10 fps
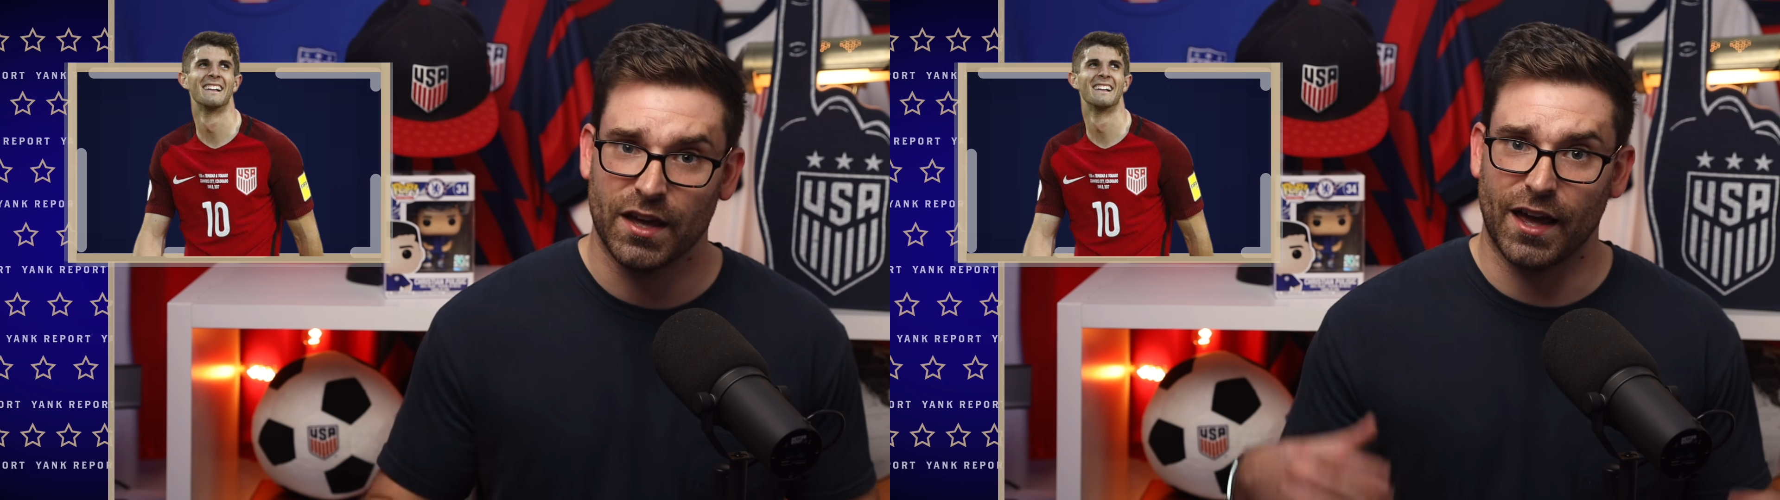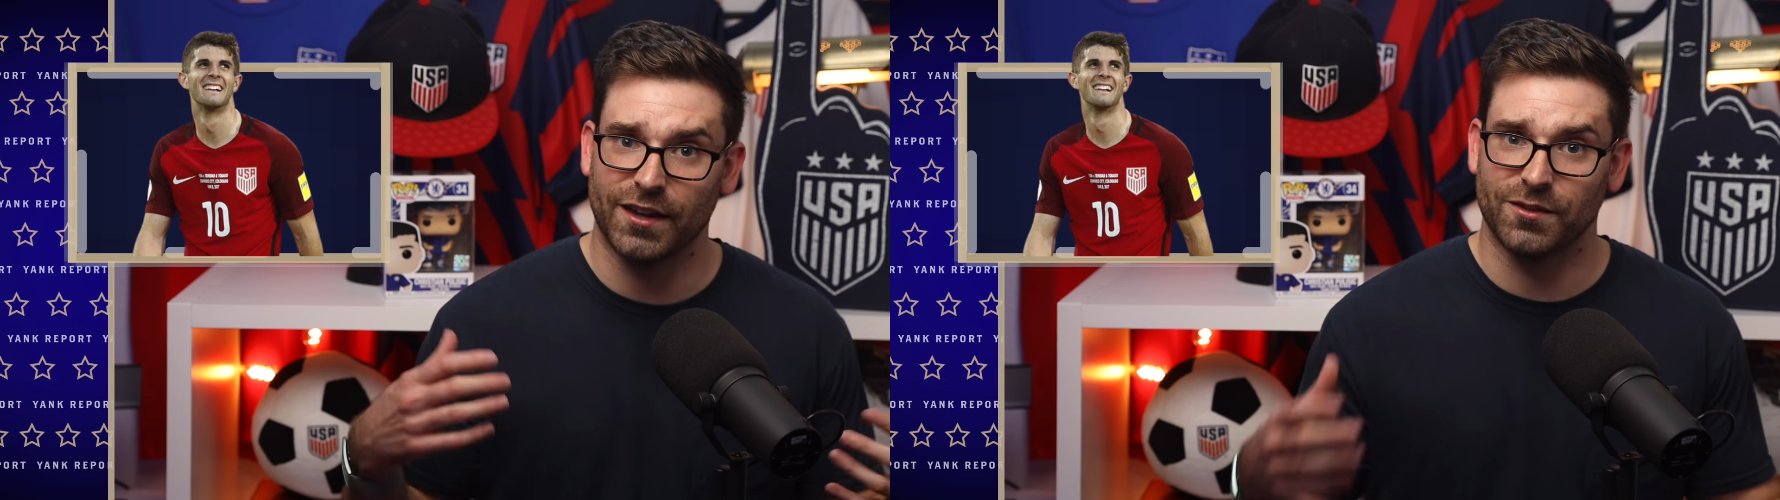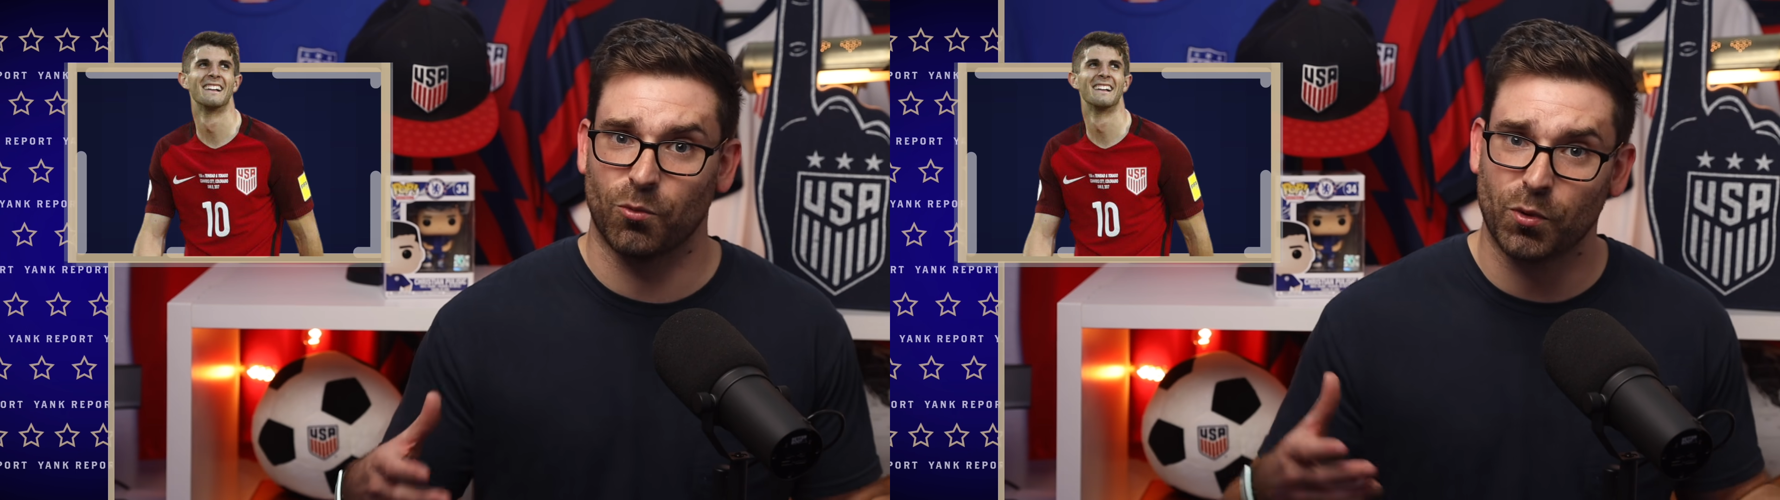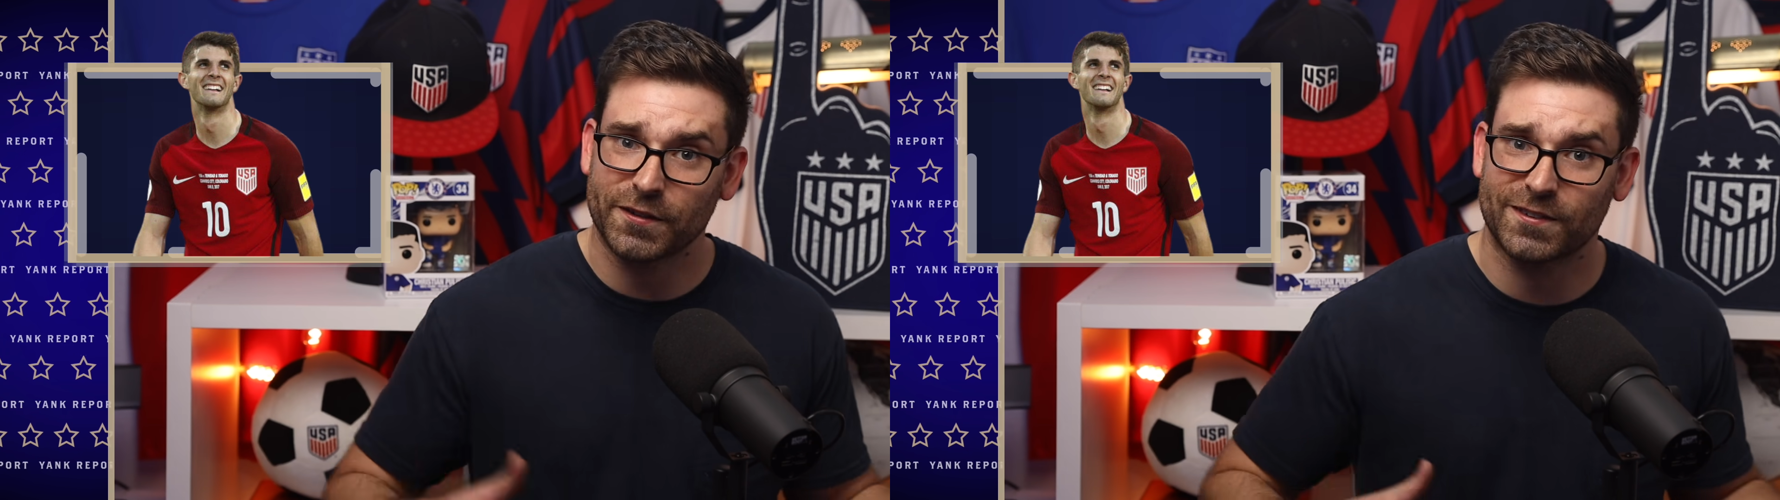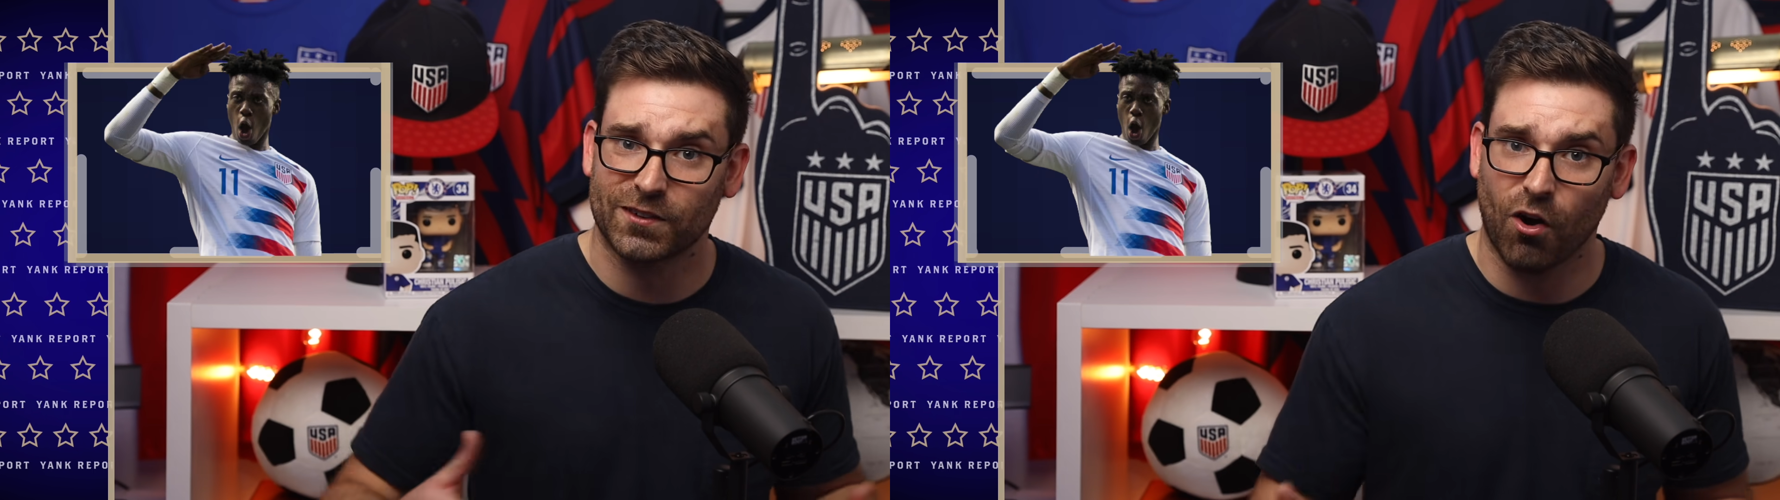And we
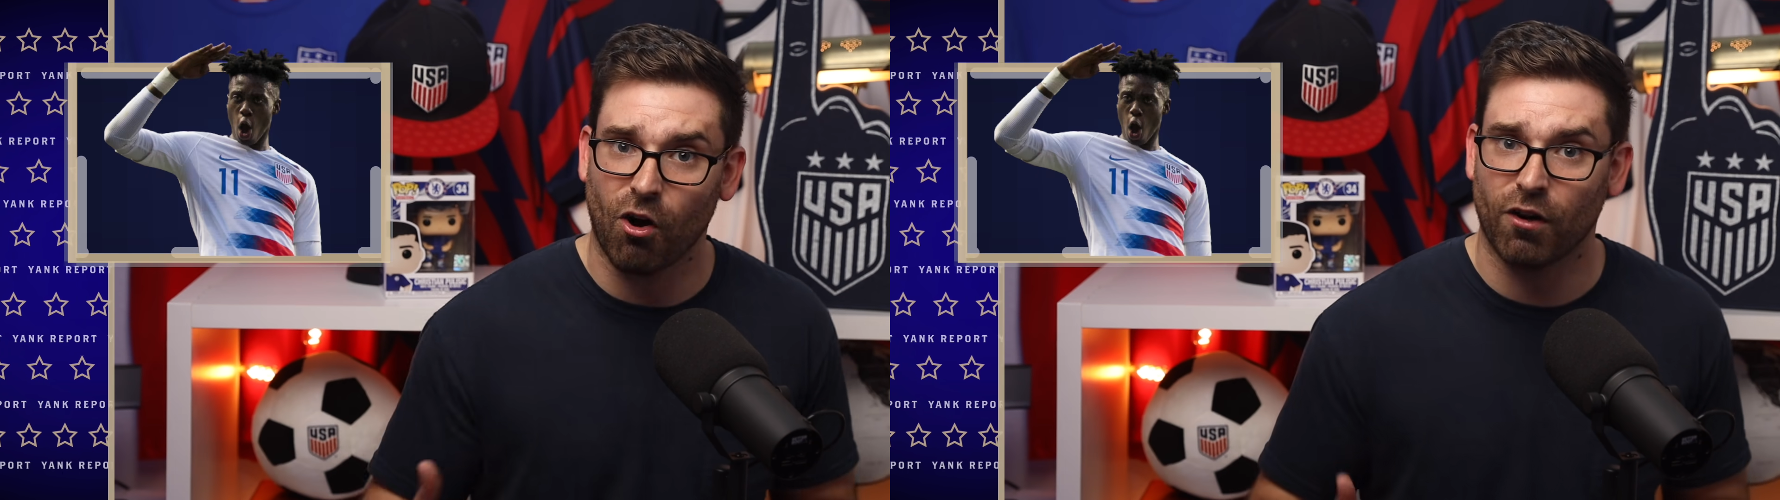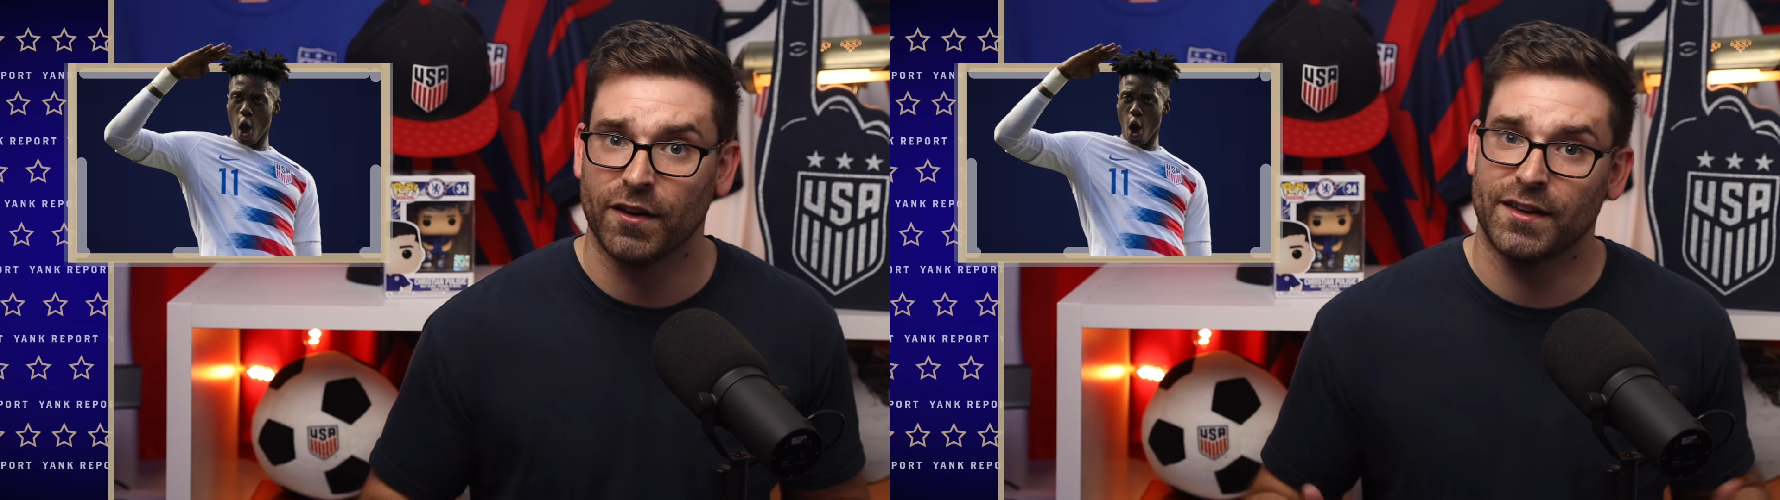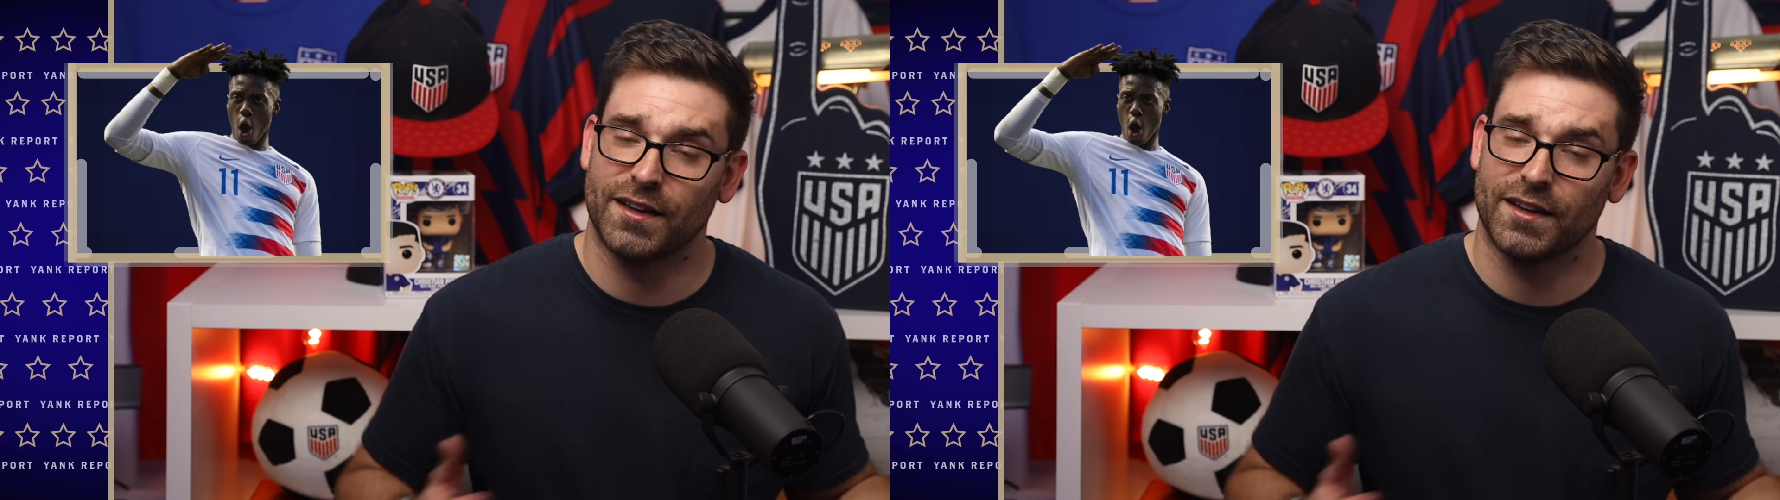saw